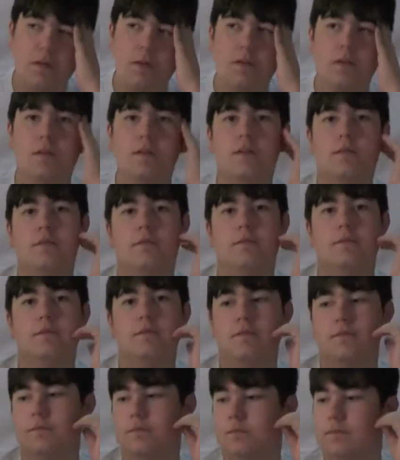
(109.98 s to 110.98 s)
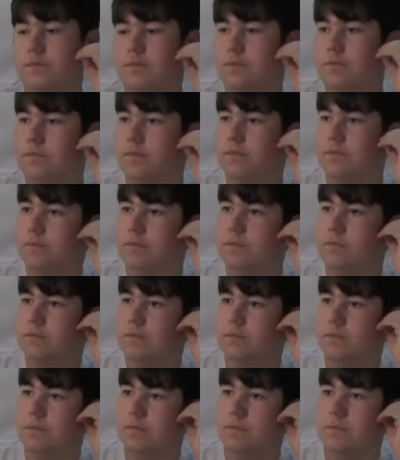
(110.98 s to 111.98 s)

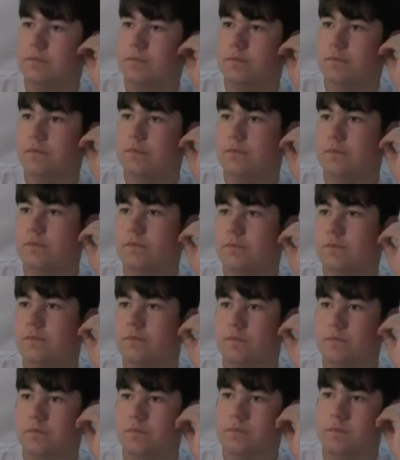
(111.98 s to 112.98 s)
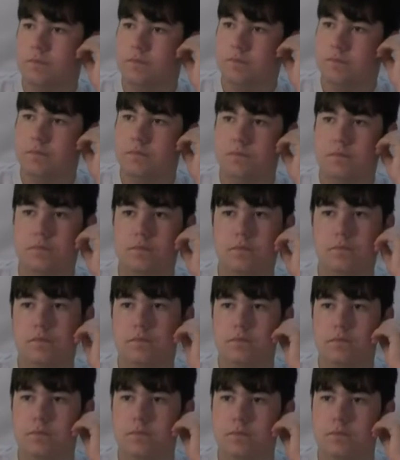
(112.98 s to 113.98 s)

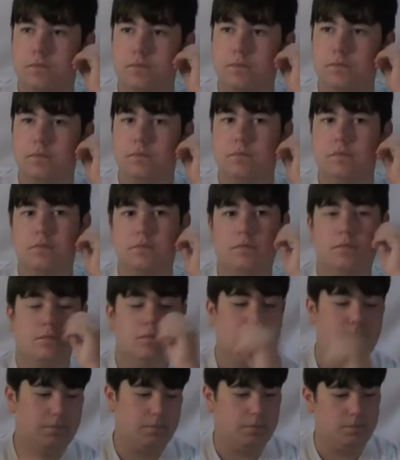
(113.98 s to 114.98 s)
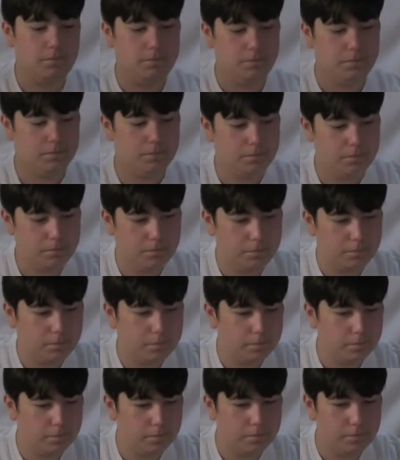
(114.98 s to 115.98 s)

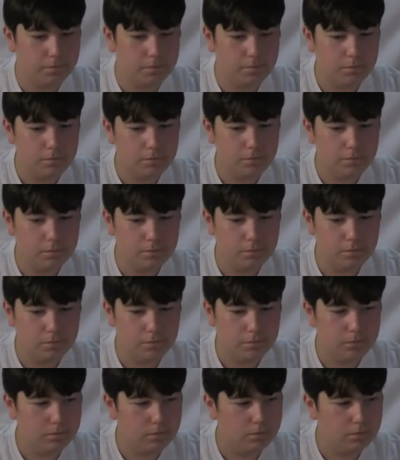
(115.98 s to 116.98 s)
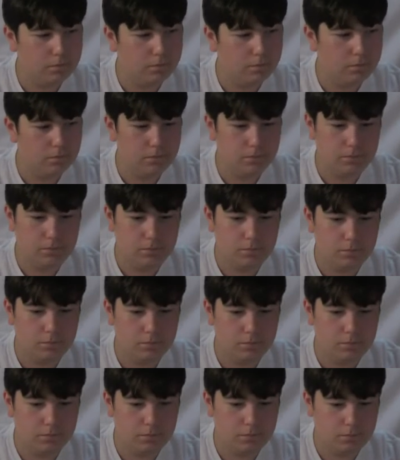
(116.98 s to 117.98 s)
(silent)